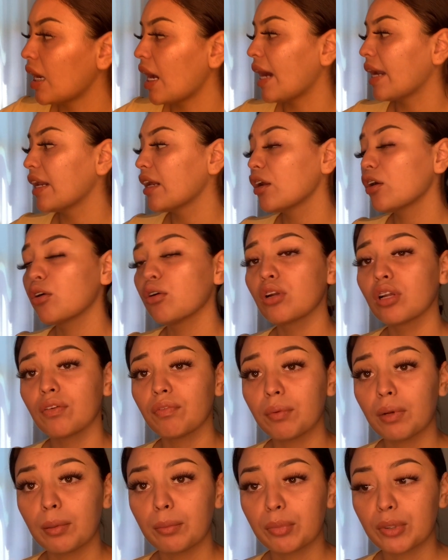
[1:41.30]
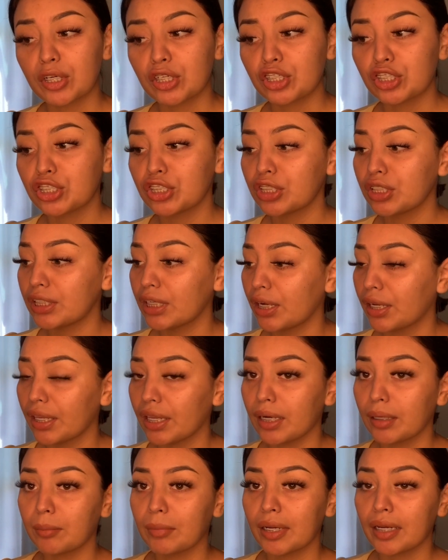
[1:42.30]
need to go look for my brush now that
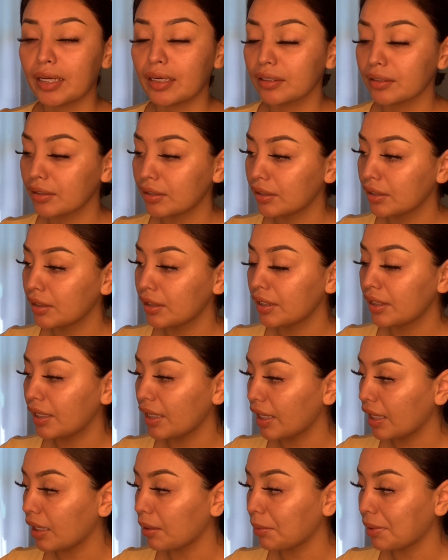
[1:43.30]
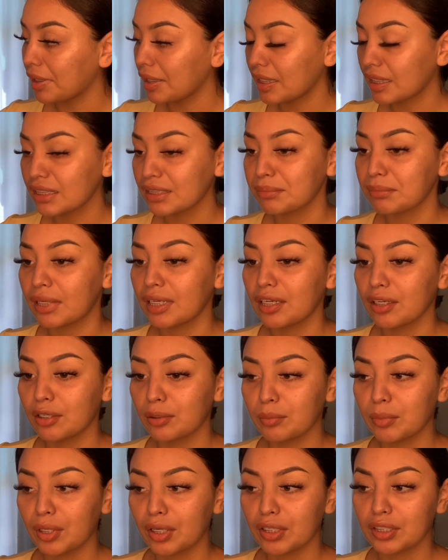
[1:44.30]
I'm like thinking about it because my little
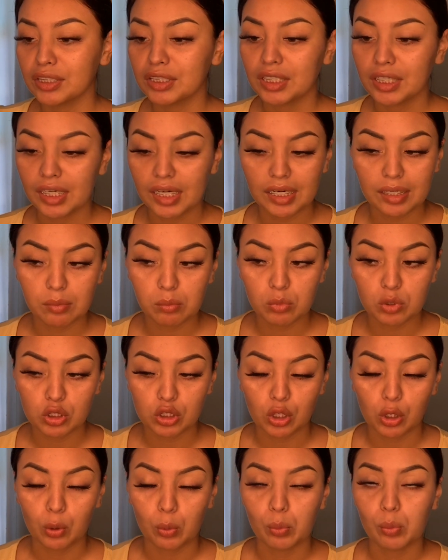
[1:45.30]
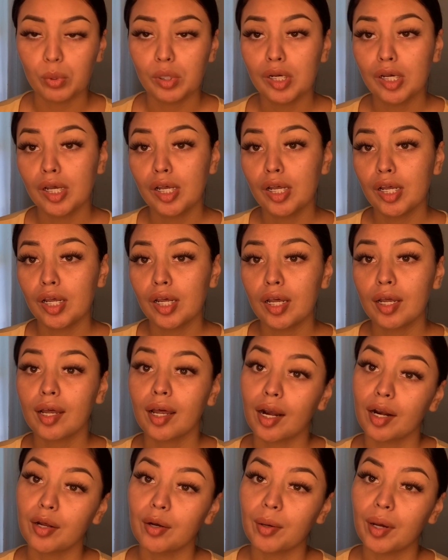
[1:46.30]
brother took it, so
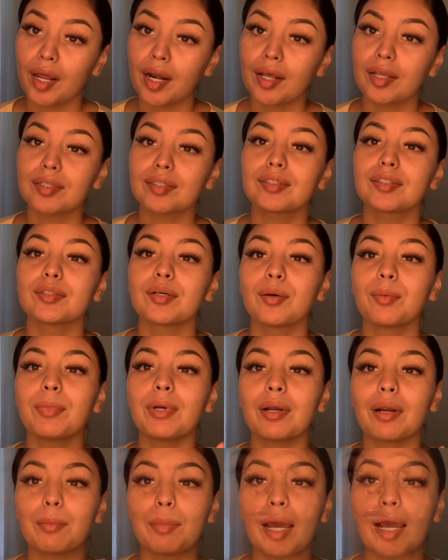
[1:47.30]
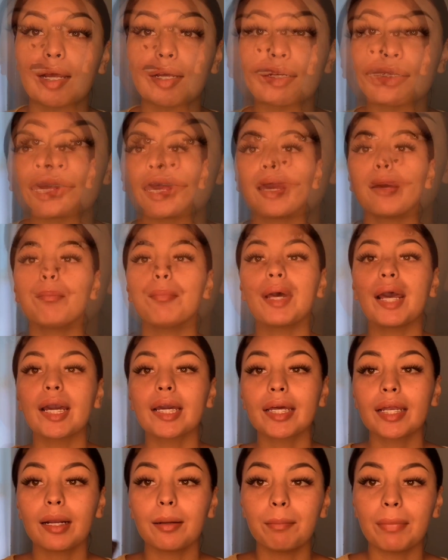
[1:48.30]
gotta go get it. So be right back. Okay, I'm back,
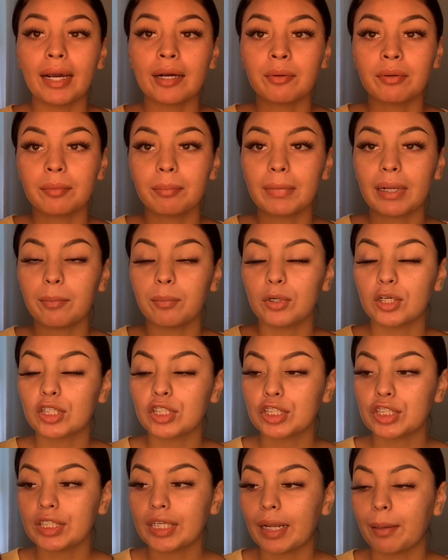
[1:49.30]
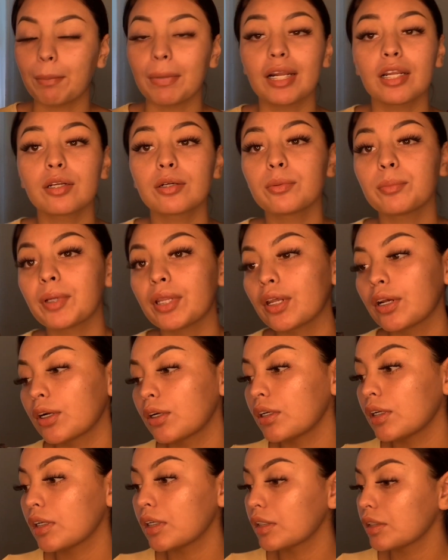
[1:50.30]
and I'm back with my brush that my little brother
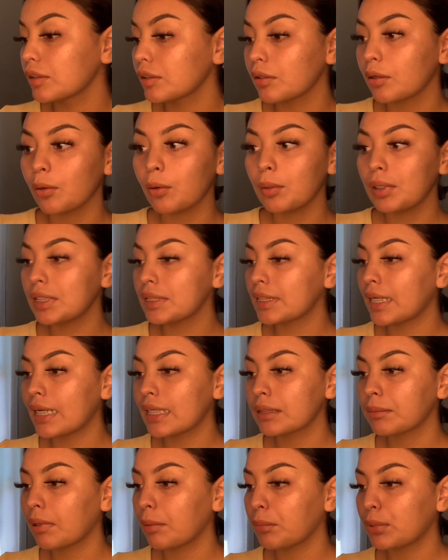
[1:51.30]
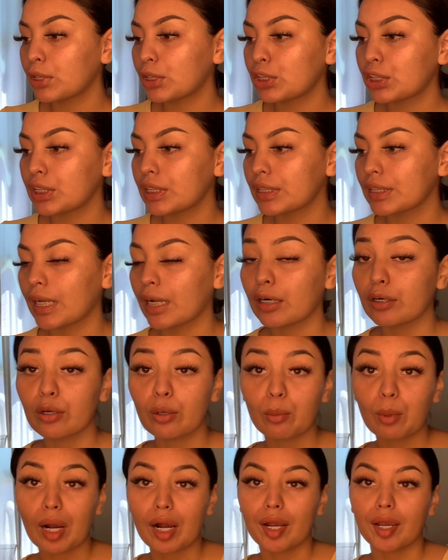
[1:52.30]
always takes my brushes. I don't know
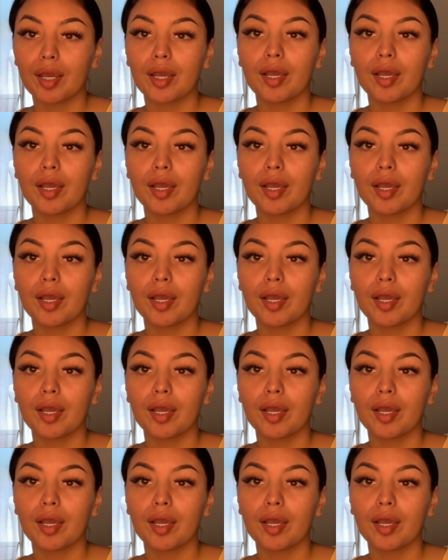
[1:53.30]
why.